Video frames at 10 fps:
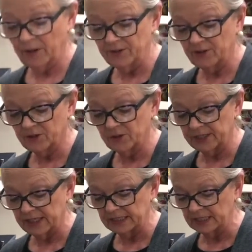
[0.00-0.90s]
I thought,
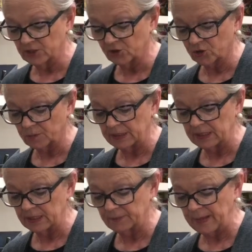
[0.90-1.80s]
okay, it needs to
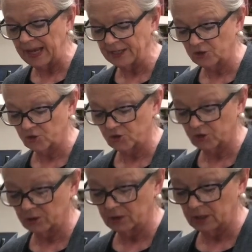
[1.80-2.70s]
be packaged
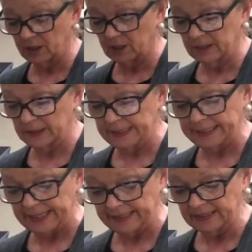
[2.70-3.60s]

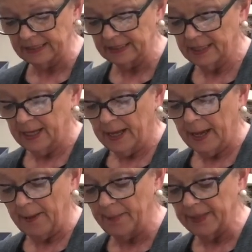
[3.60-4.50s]
again.
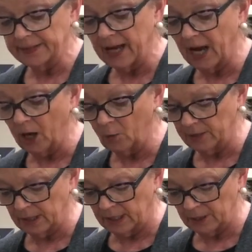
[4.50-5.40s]
And then how
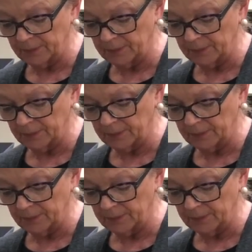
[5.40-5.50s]
are